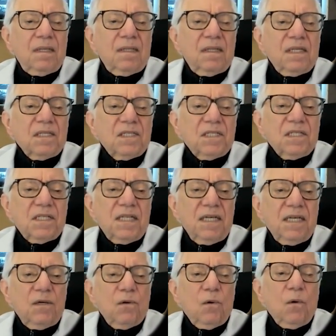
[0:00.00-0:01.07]
This is
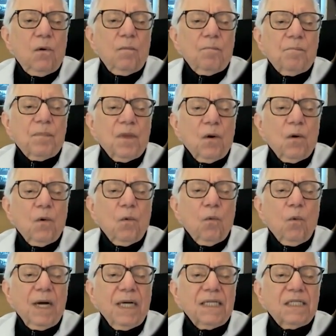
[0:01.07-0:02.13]
the
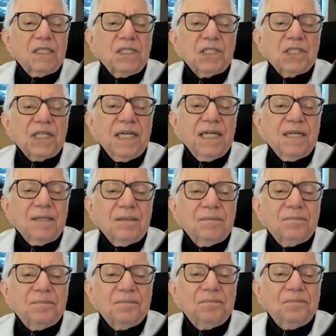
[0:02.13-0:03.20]
white skin.
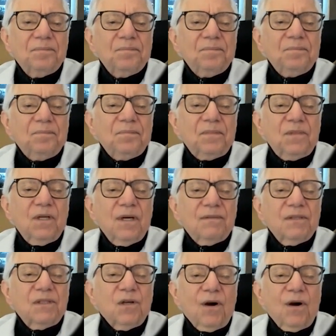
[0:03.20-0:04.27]
You have a
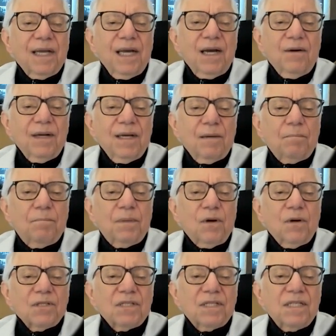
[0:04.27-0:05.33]
dark area
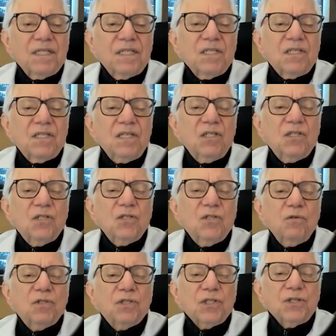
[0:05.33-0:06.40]
because this is the
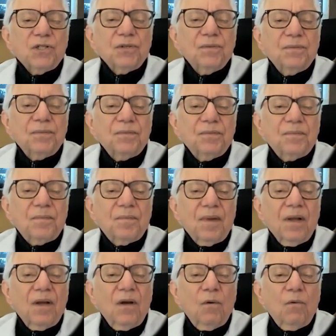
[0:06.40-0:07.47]
suture
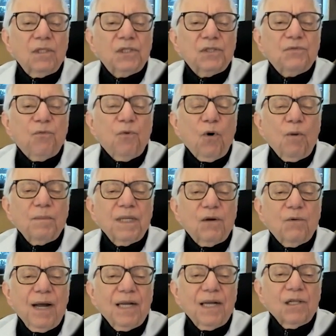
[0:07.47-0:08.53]
which formed the
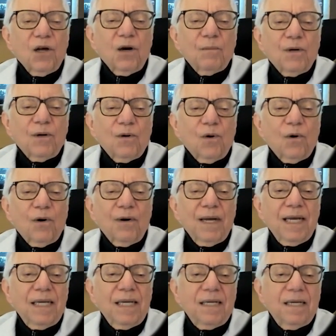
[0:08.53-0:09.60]
granuloma, or
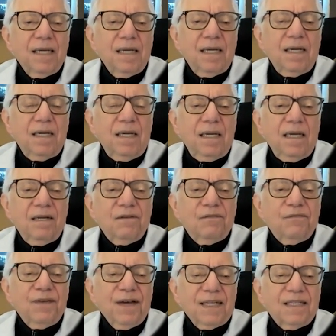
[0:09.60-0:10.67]
a
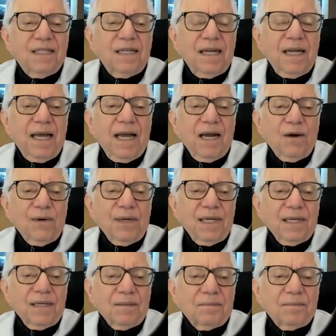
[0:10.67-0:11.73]
infected
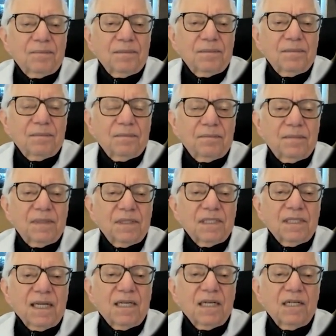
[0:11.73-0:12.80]
area. It's
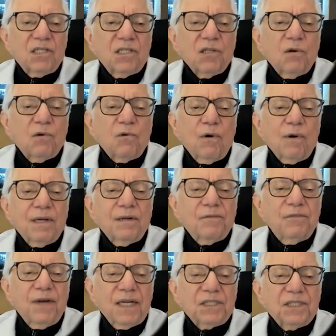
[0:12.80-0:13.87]
like a slow-growing
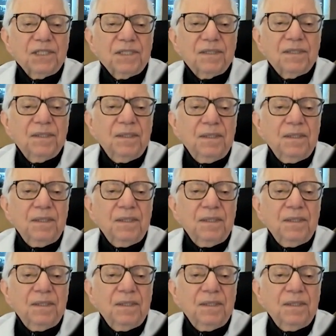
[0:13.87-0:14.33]
infection.